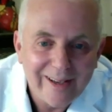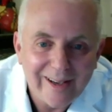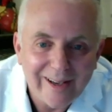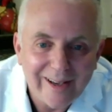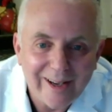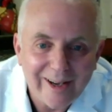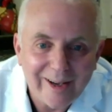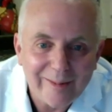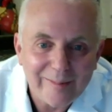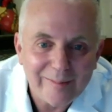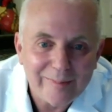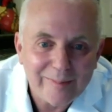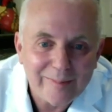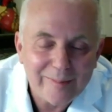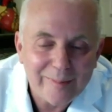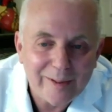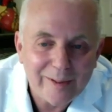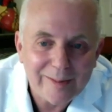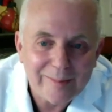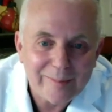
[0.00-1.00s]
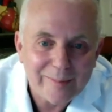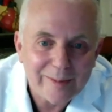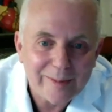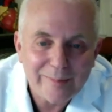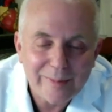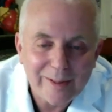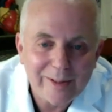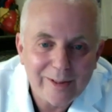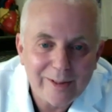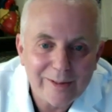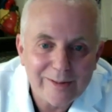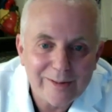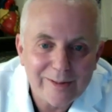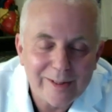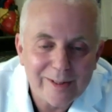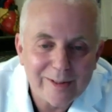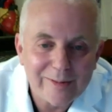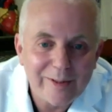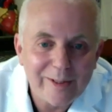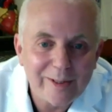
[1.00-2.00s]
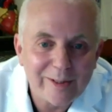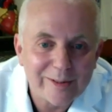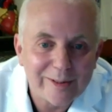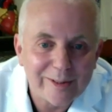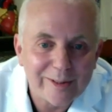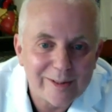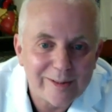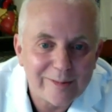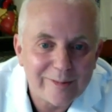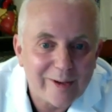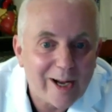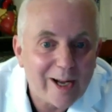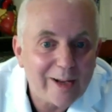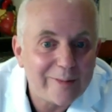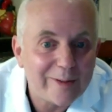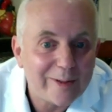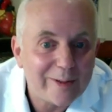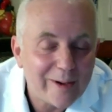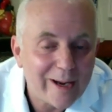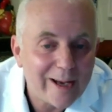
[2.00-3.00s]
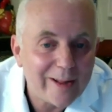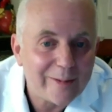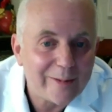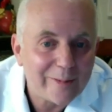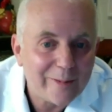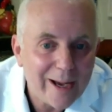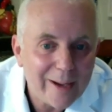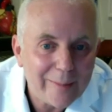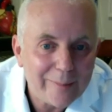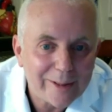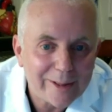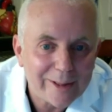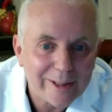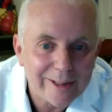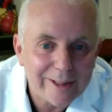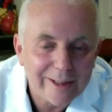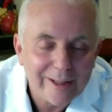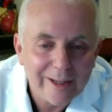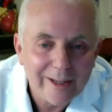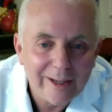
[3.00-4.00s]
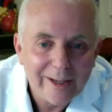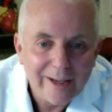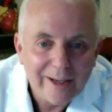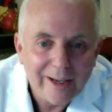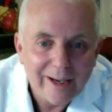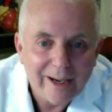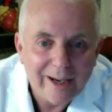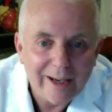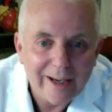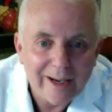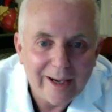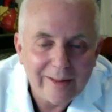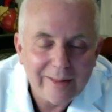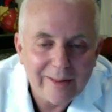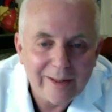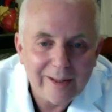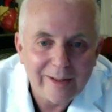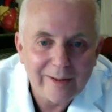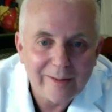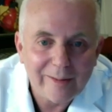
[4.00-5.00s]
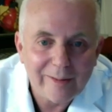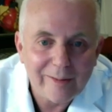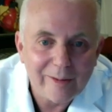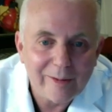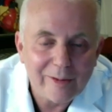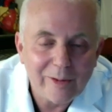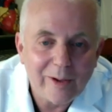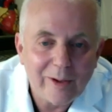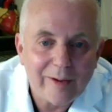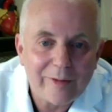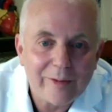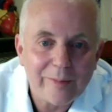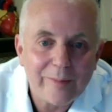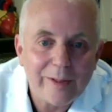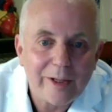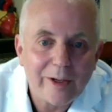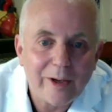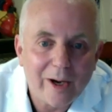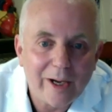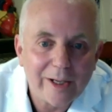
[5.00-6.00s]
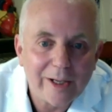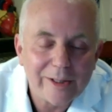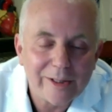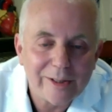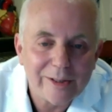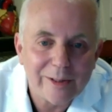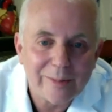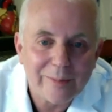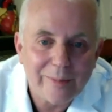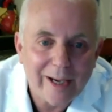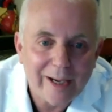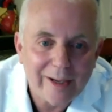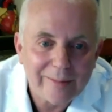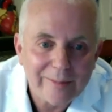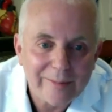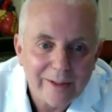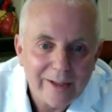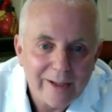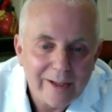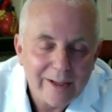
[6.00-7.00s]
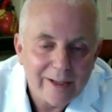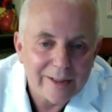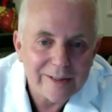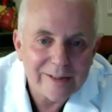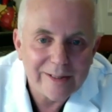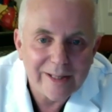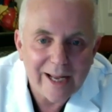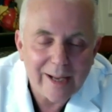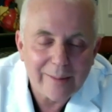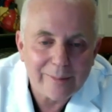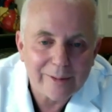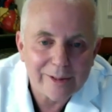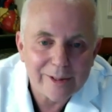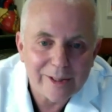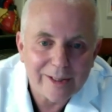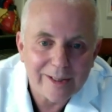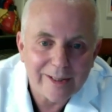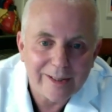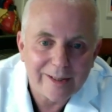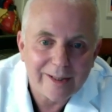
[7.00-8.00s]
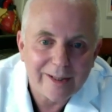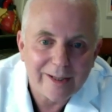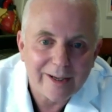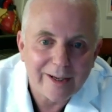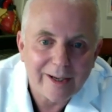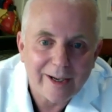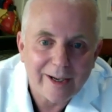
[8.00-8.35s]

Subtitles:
but because this field is evolving rather rapidly, I think you do have to be cautious about establishing